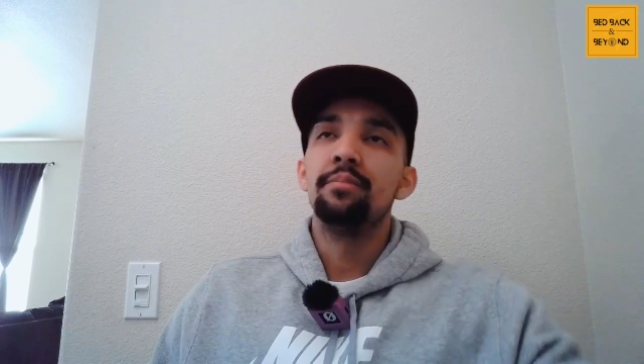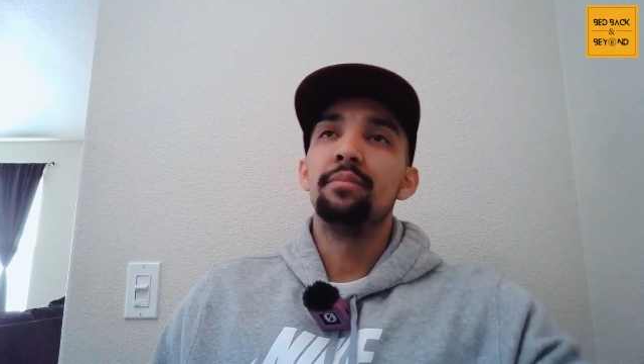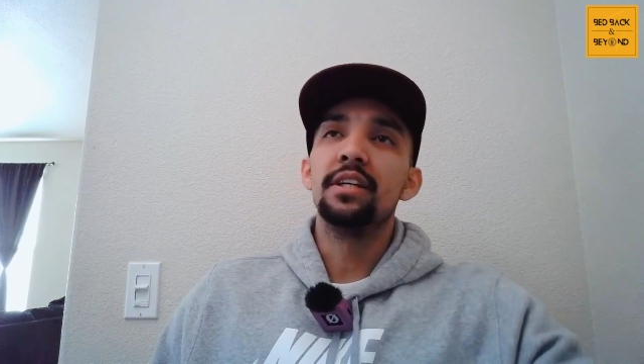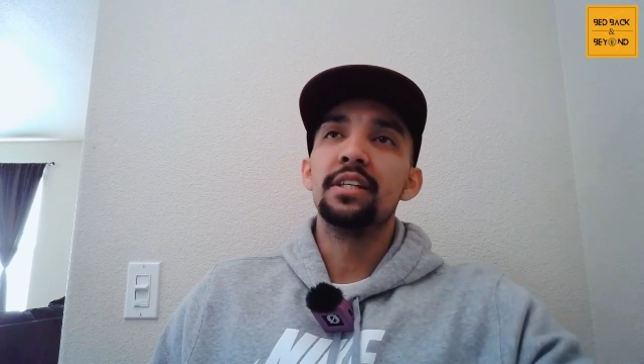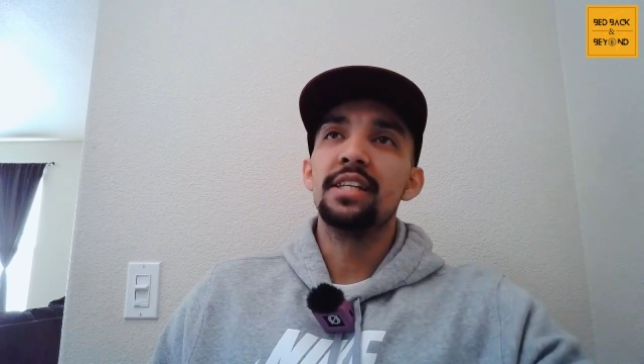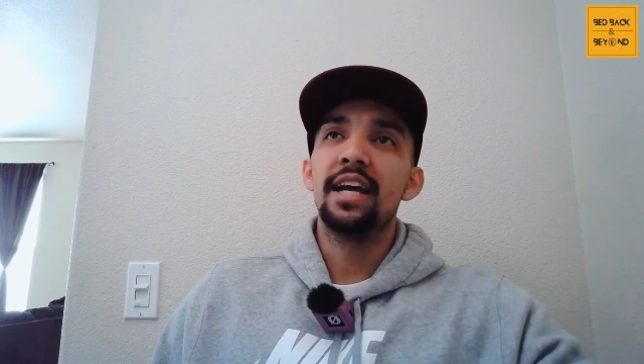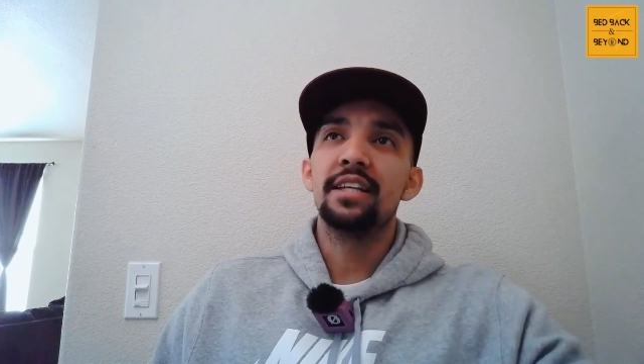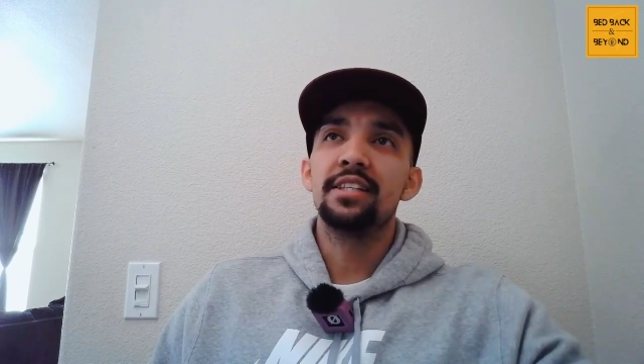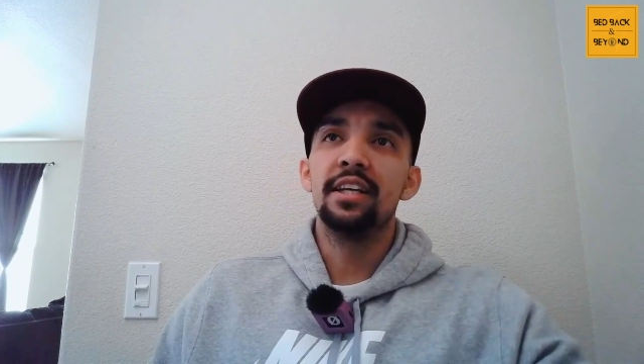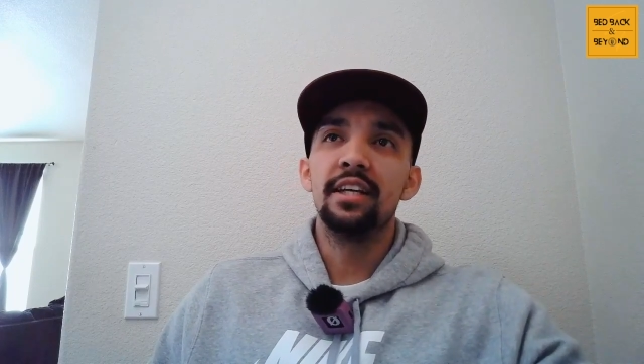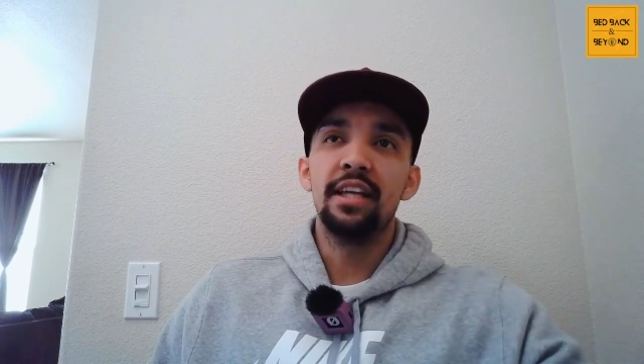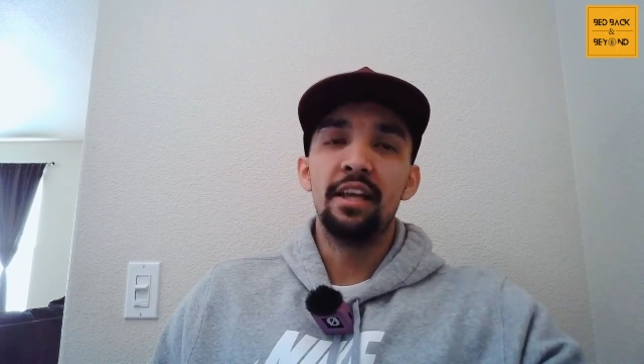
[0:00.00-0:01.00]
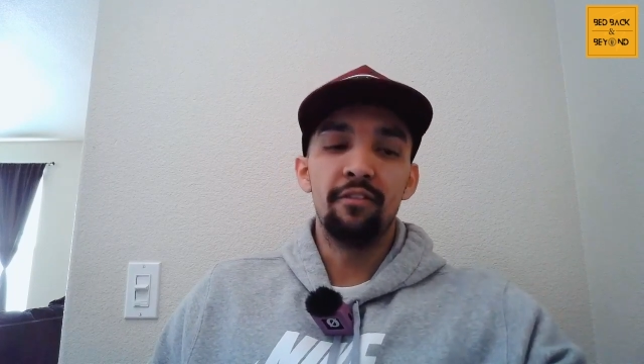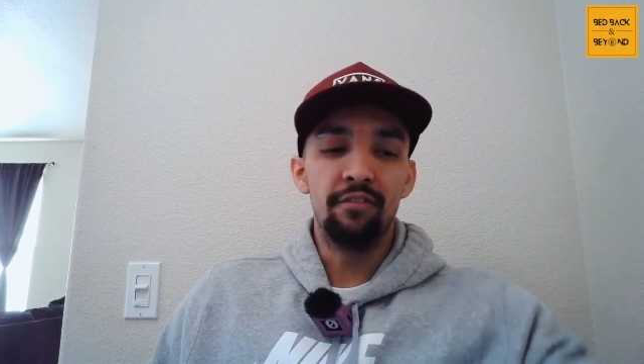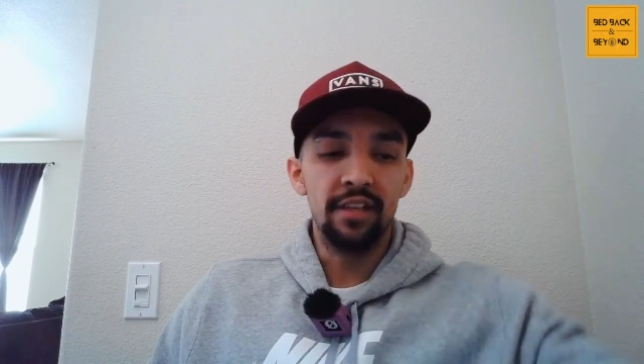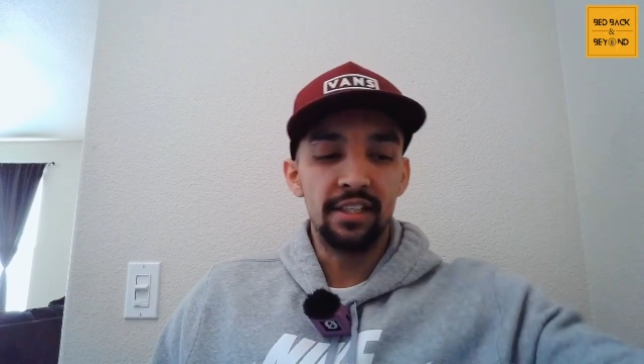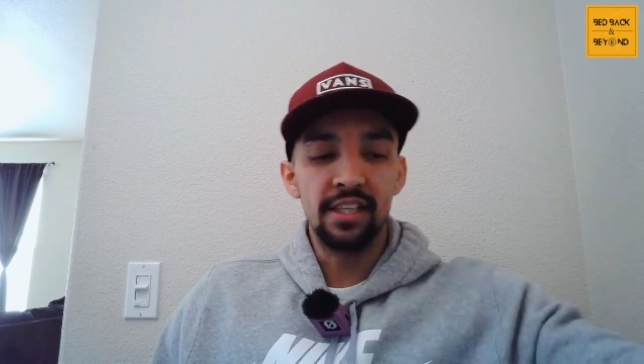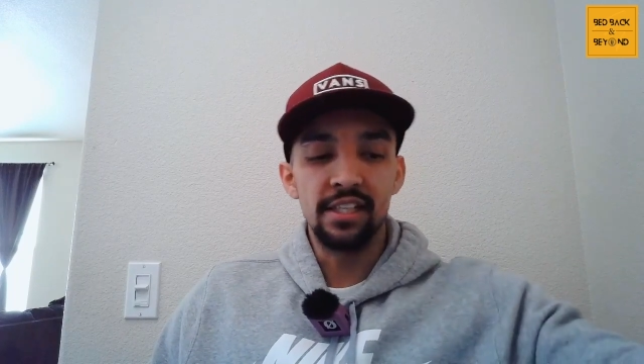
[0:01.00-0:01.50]
because he had said if
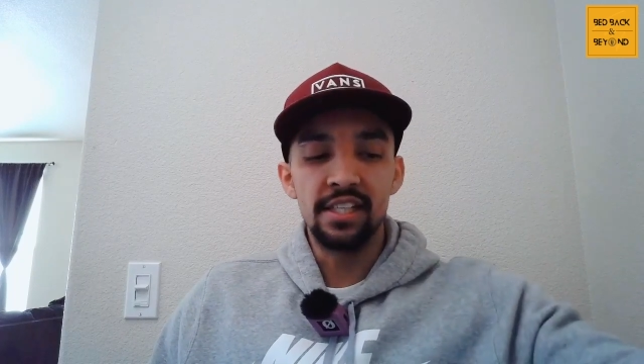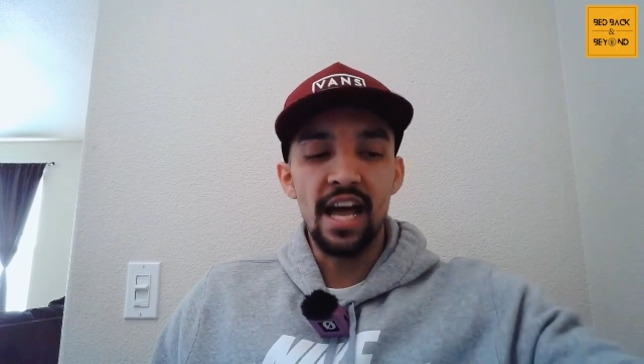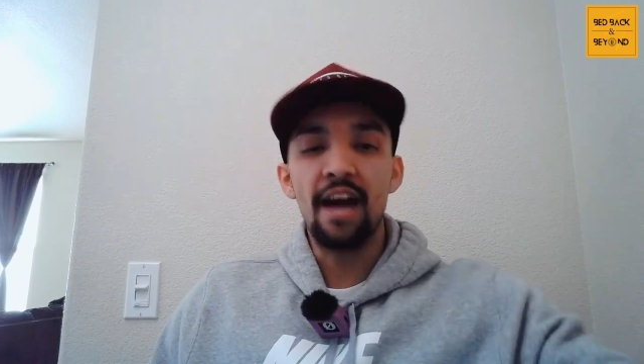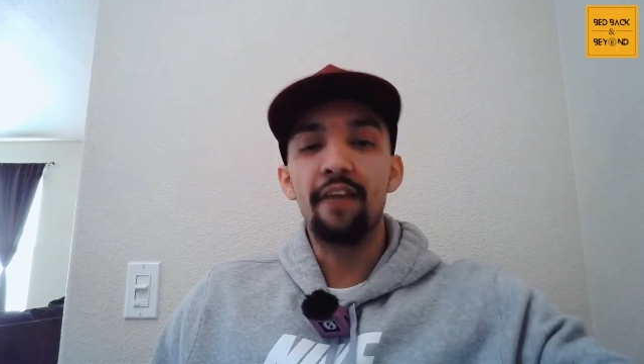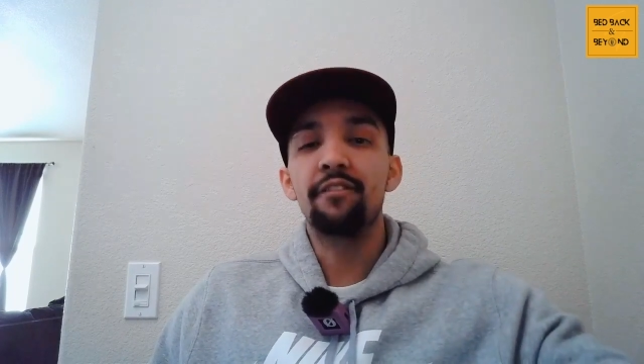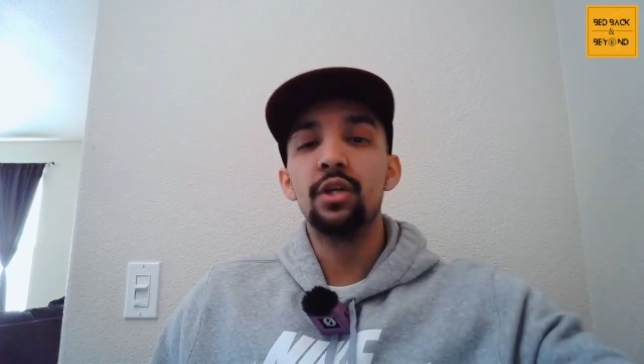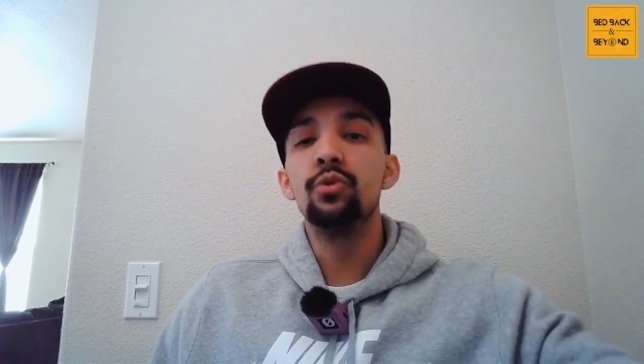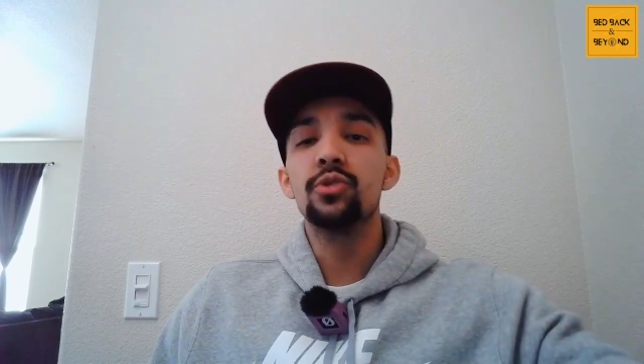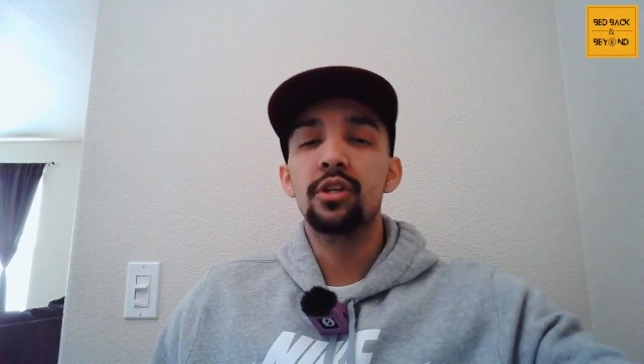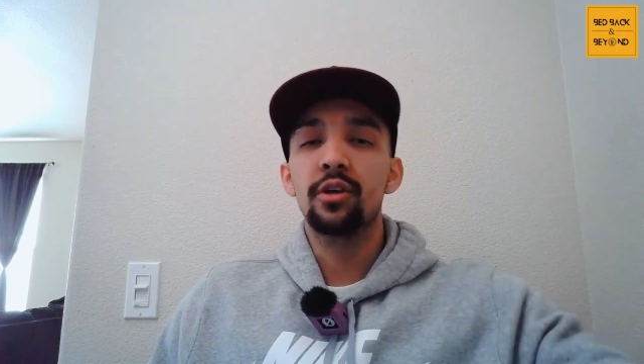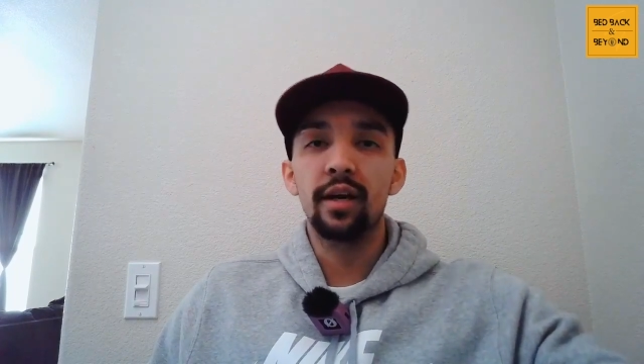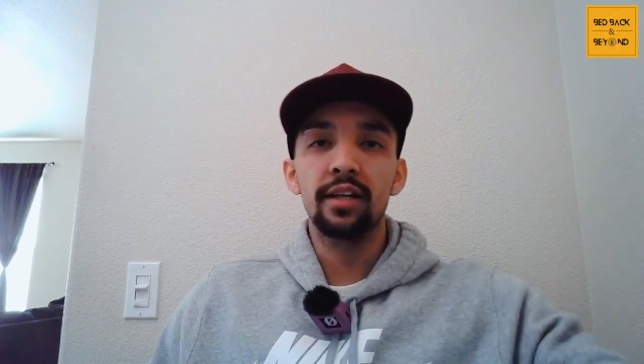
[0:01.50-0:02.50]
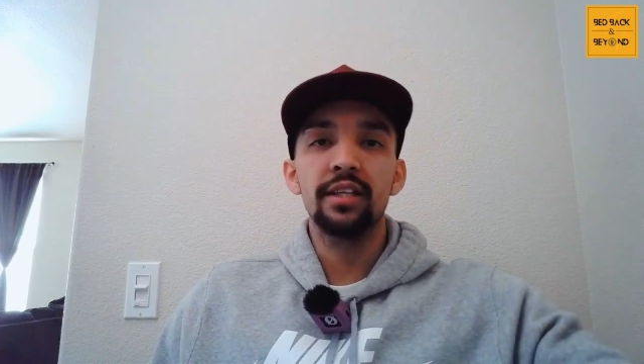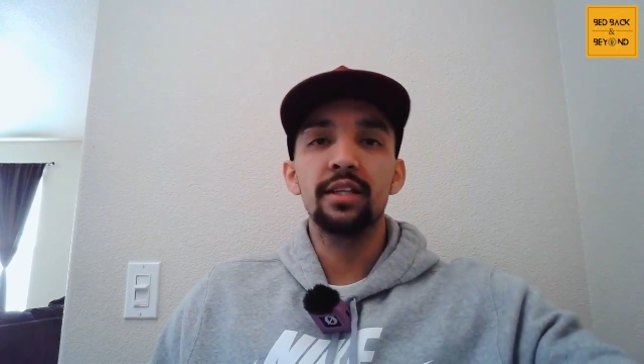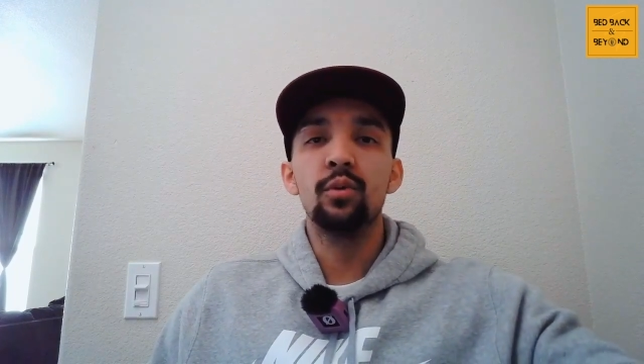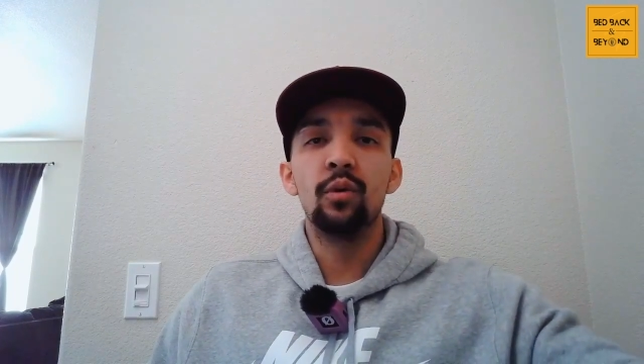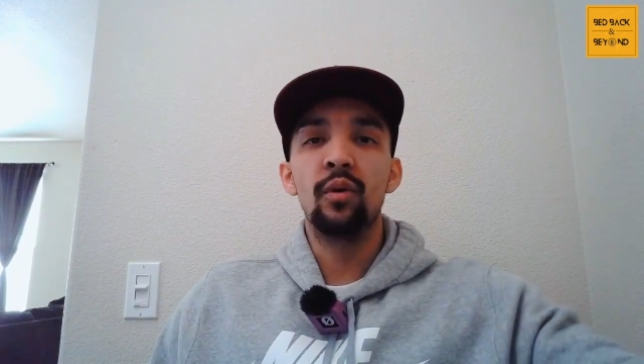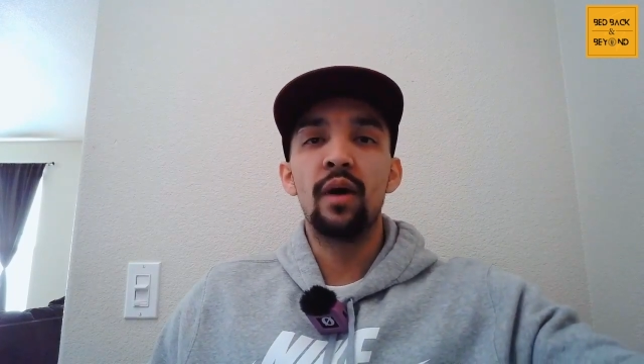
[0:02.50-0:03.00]
it does not fuse correctly,
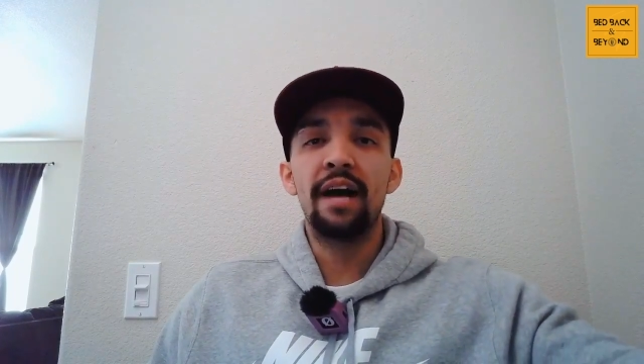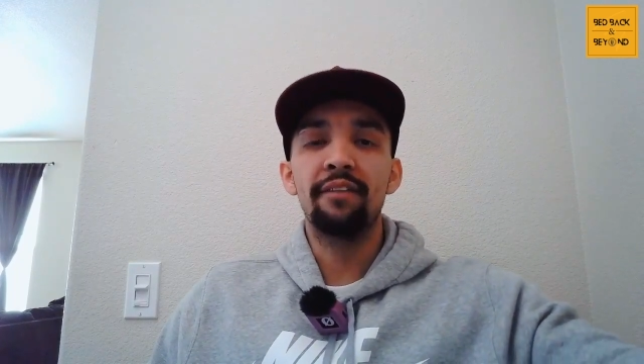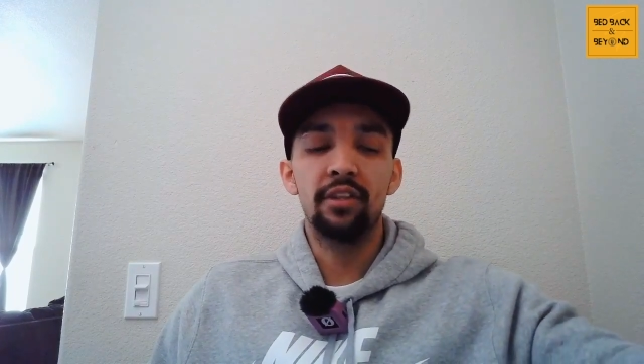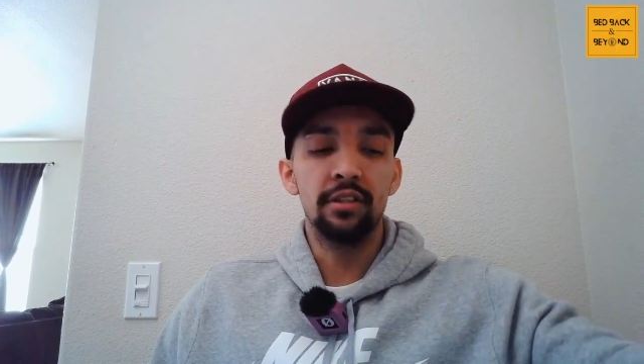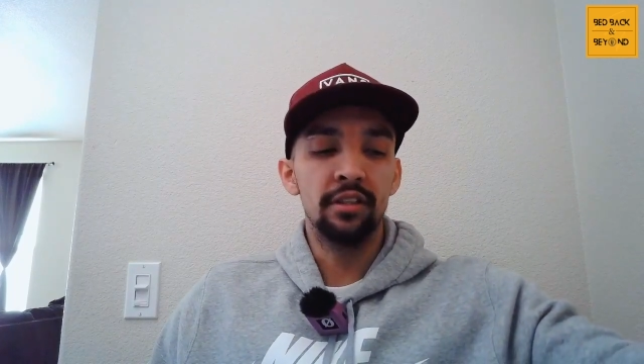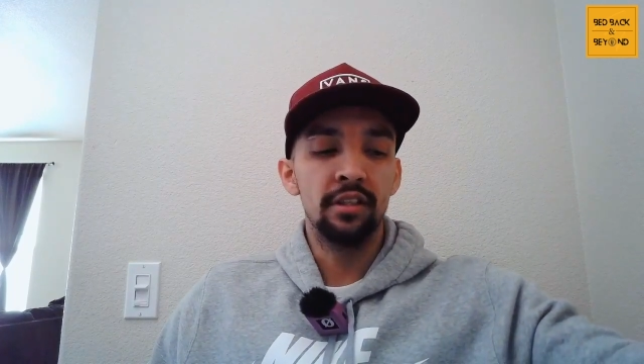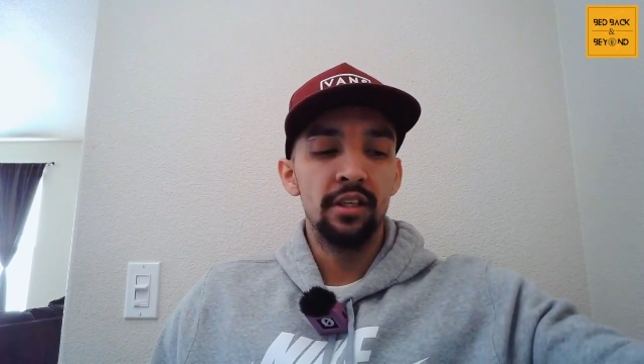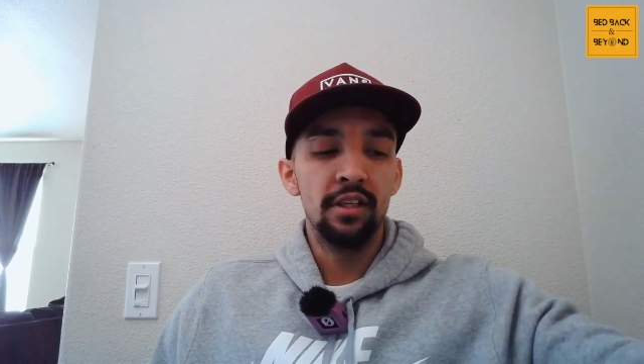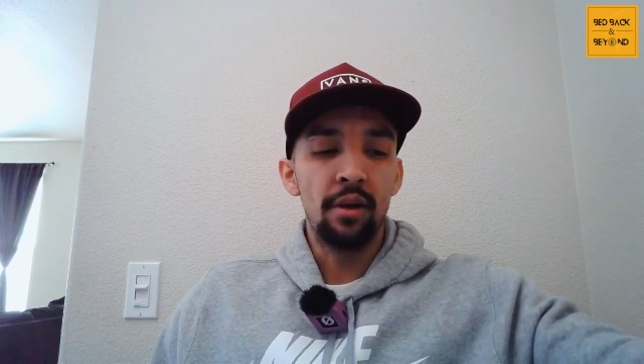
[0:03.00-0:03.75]
we'll have to